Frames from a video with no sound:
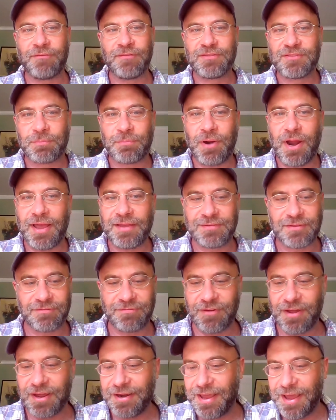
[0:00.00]
often surprised
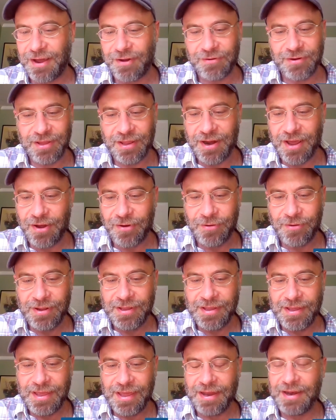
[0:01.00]
to find out,
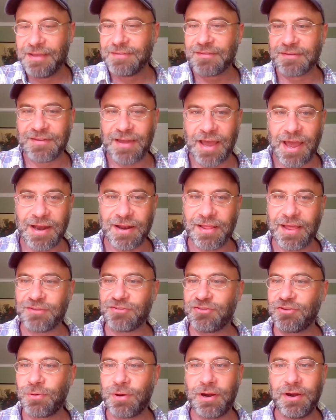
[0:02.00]
it is a tidal
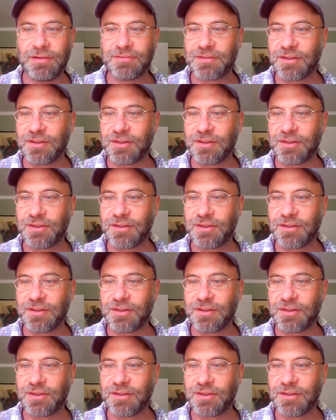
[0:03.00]
estuary.